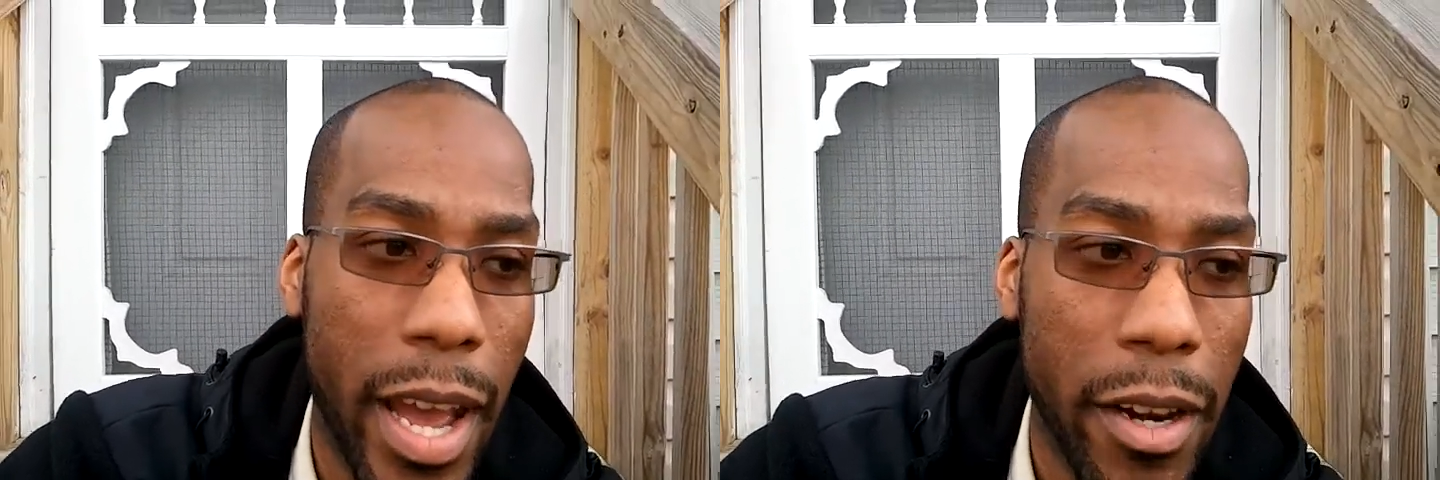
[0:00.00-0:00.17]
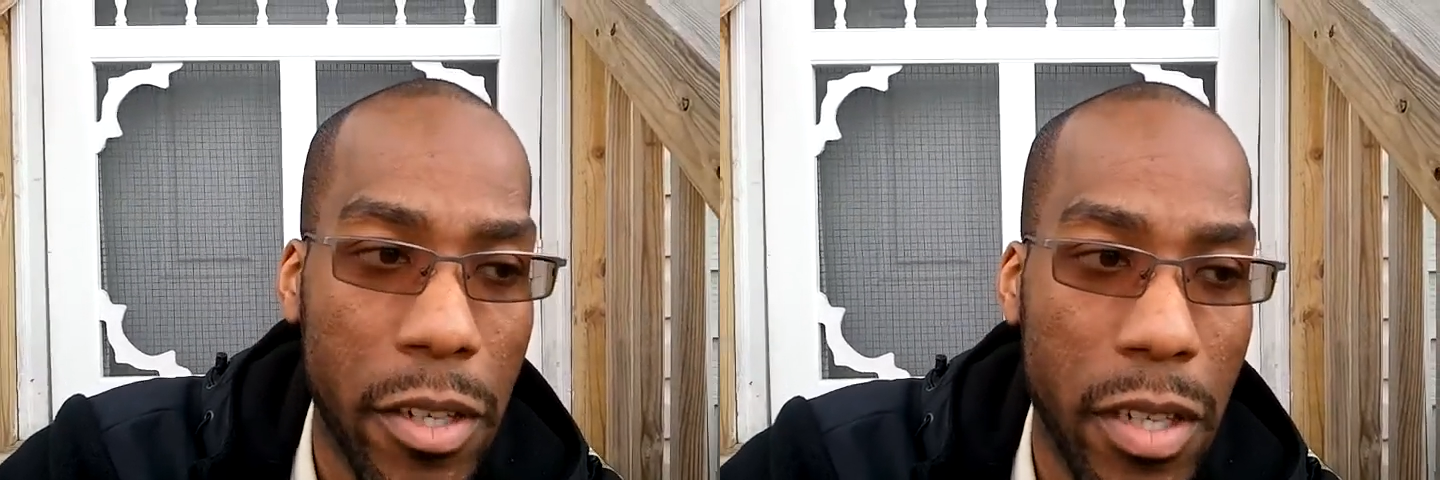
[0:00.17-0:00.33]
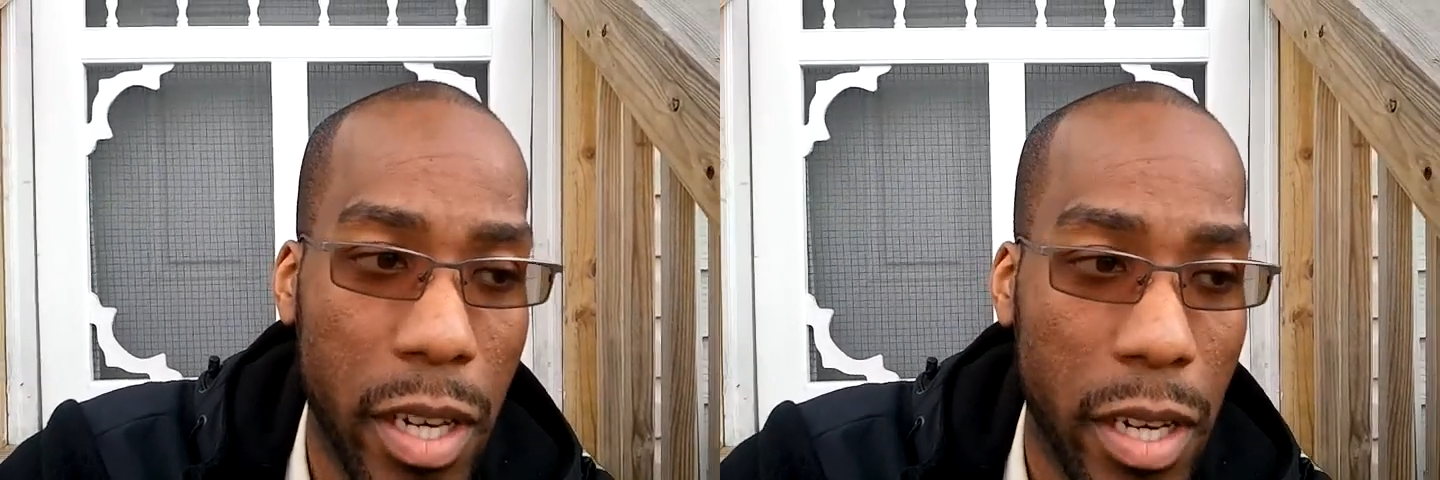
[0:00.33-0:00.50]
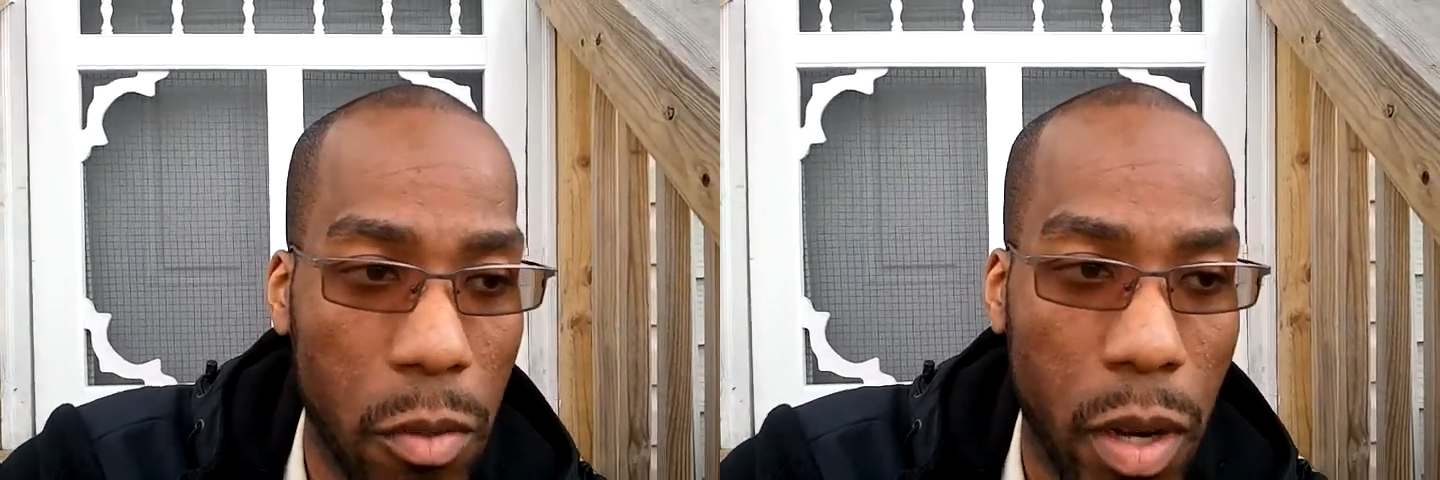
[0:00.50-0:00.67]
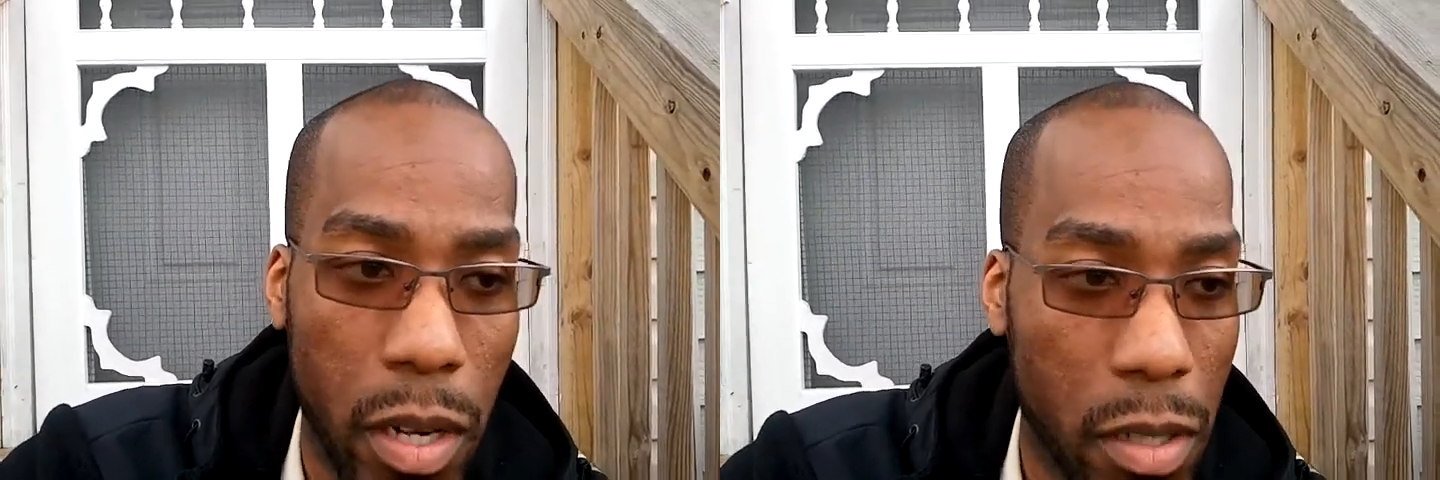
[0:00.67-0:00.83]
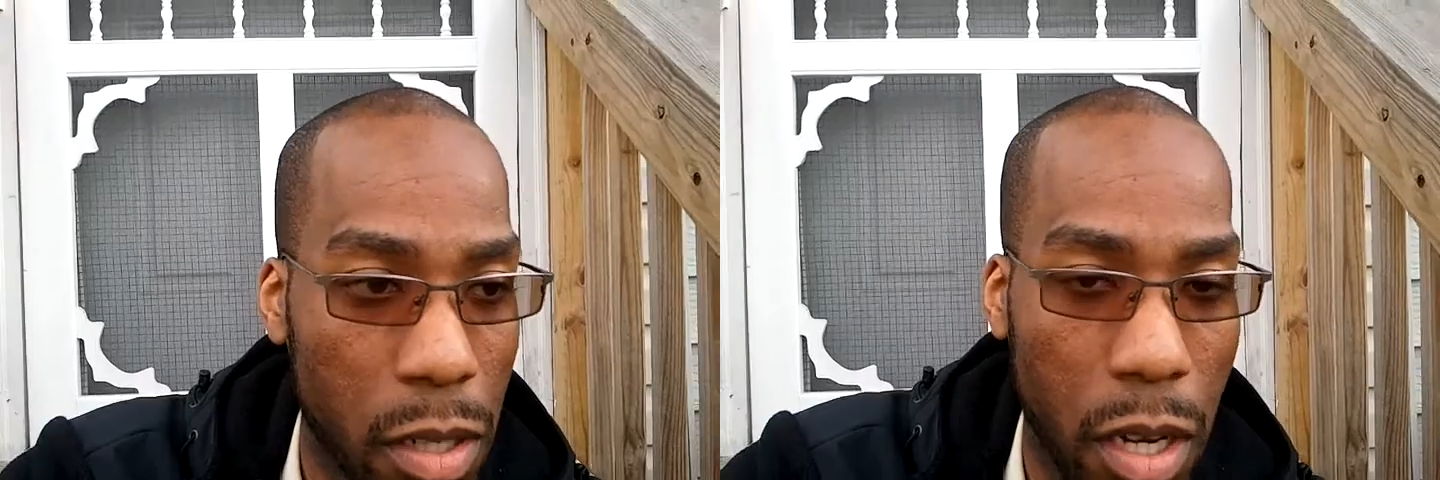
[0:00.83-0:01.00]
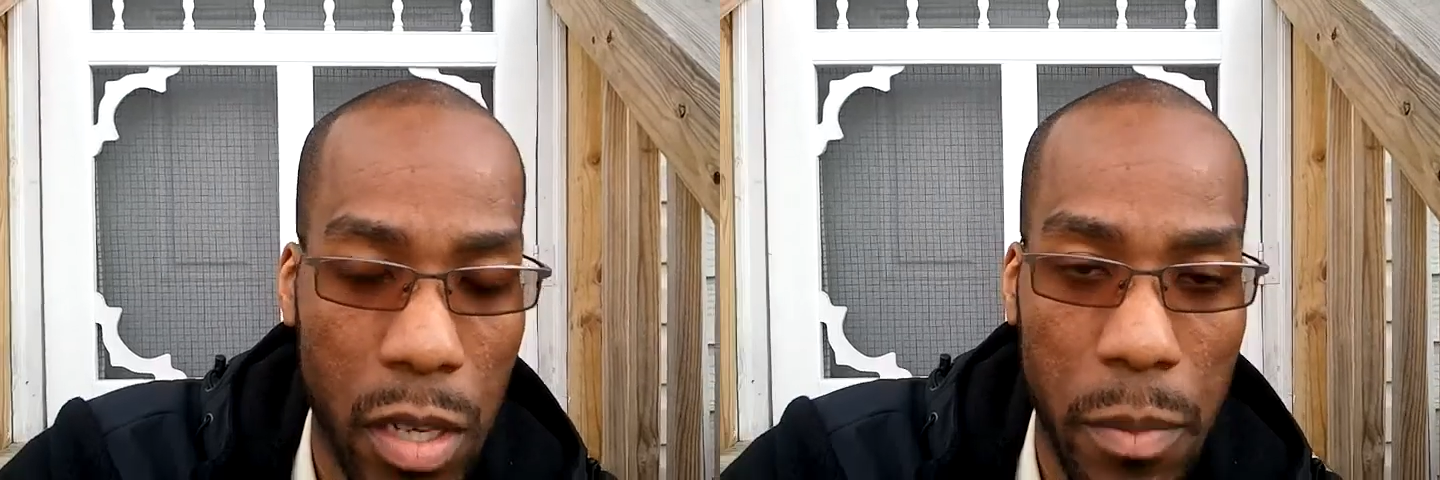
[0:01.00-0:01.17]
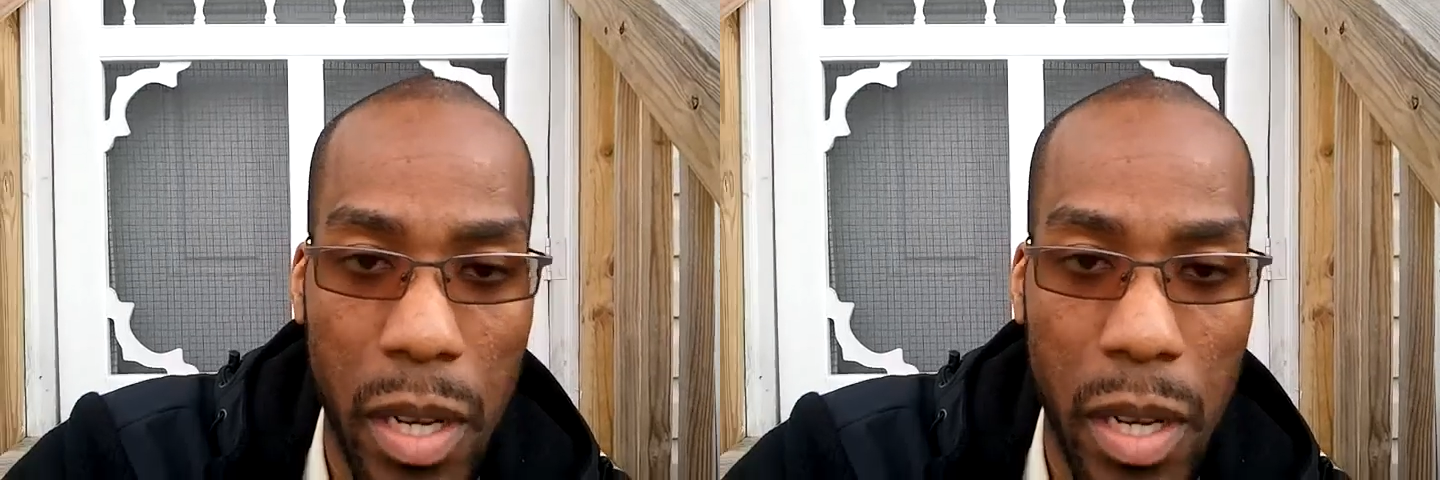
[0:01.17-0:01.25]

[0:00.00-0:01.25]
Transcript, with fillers: i understand you want a dog